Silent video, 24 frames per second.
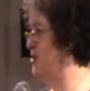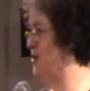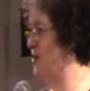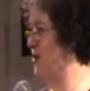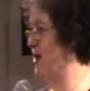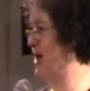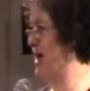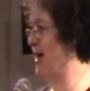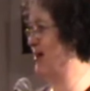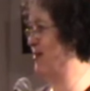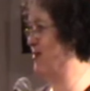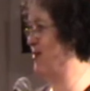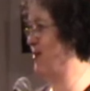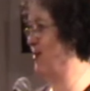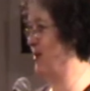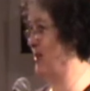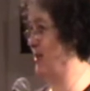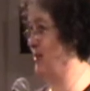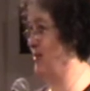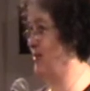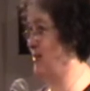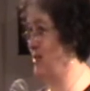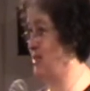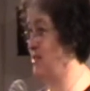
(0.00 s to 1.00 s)
not
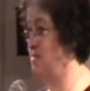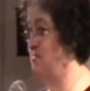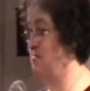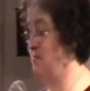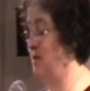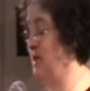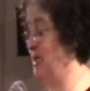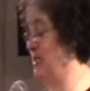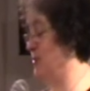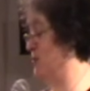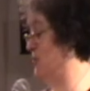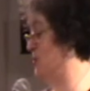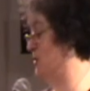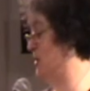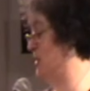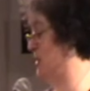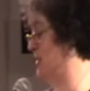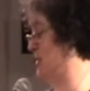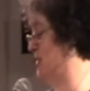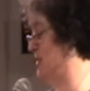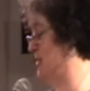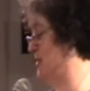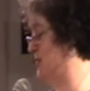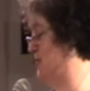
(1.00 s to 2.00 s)
acknowledge his
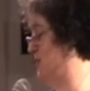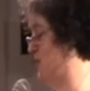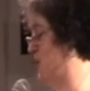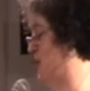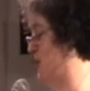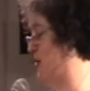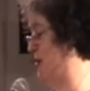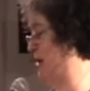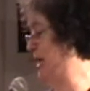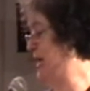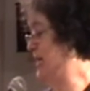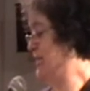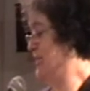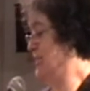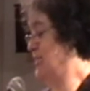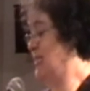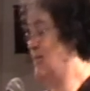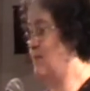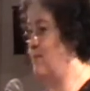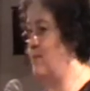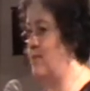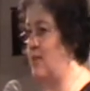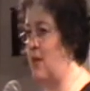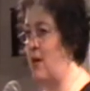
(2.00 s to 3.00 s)
audience of one,
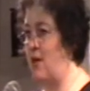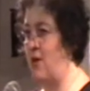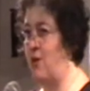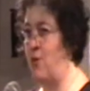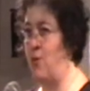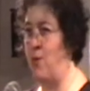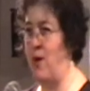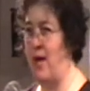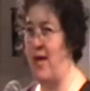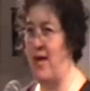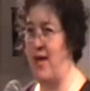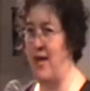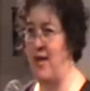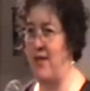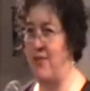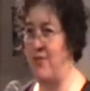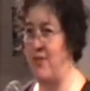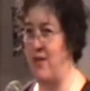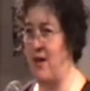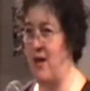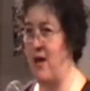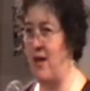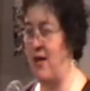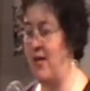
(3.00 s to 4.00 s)
seems unaware
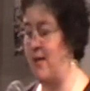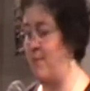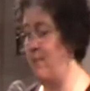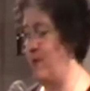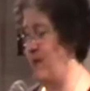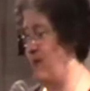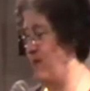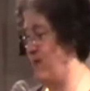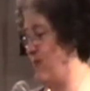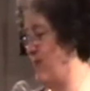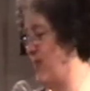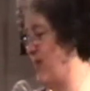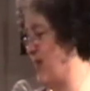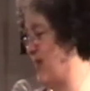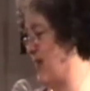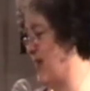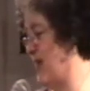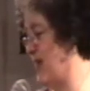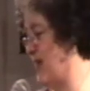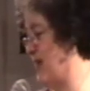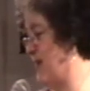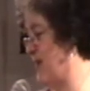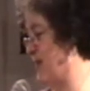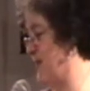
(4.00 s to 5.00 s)
that I am even
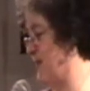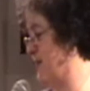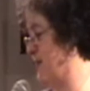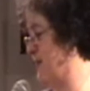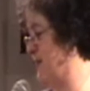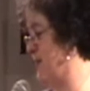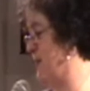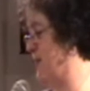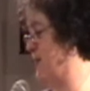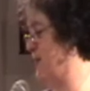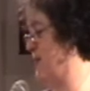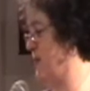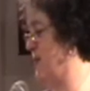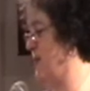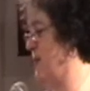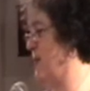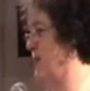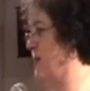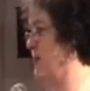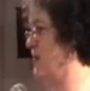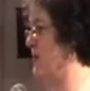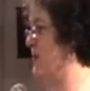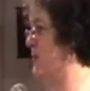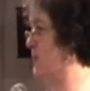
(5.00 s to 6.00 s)
there.
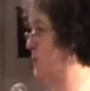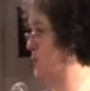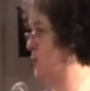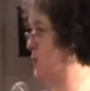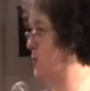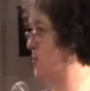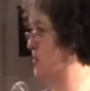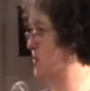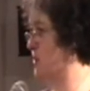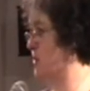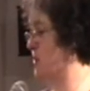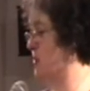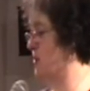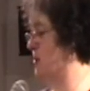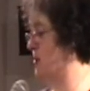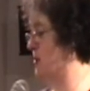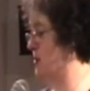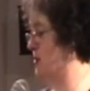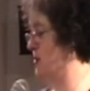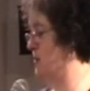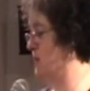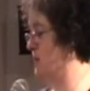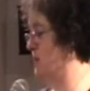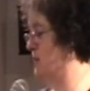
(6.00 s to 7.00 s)
Walks
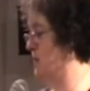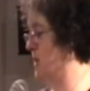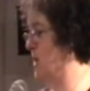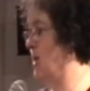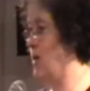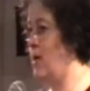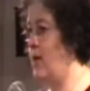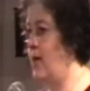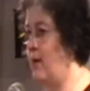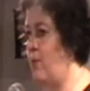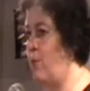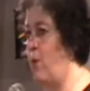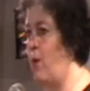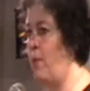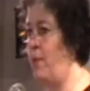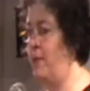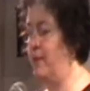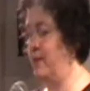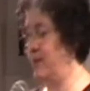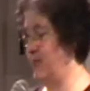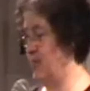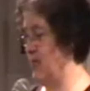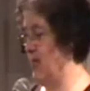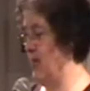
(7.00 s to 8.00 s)
on. He
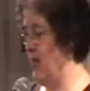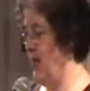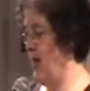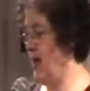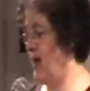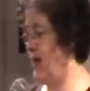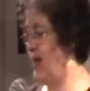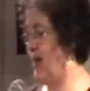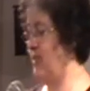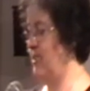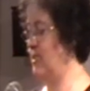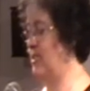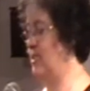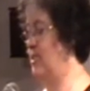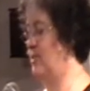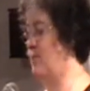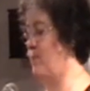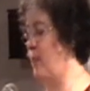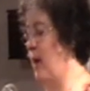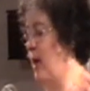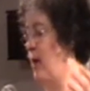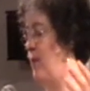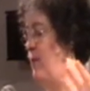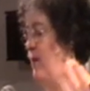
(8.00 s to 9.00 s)
wobbles. A gust
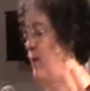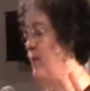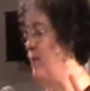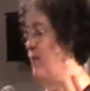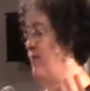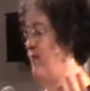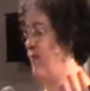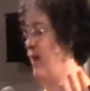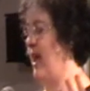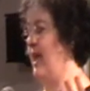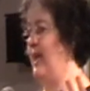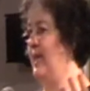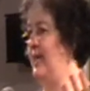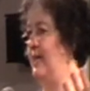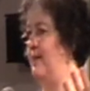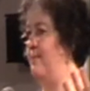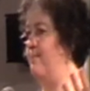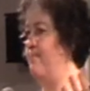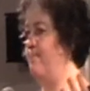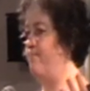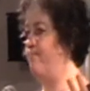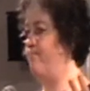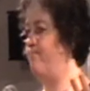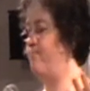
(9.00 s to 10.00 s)
has blown up the valley.
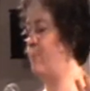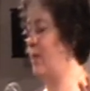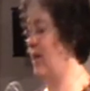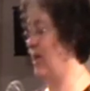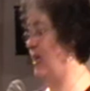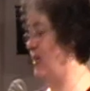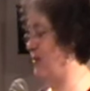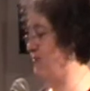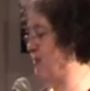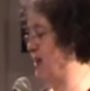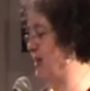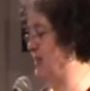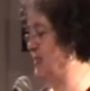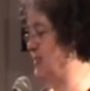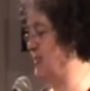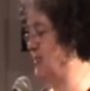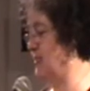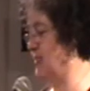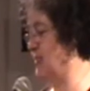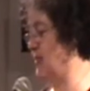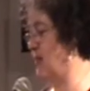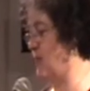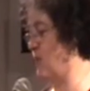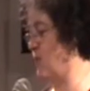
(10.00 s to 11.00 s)
He
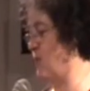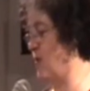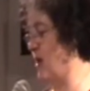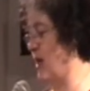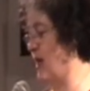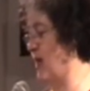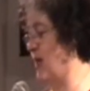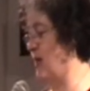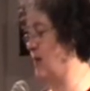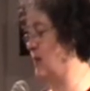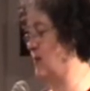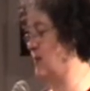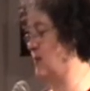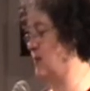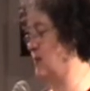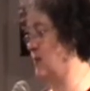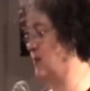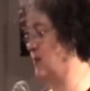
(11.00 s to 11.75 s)
raises the umbrella,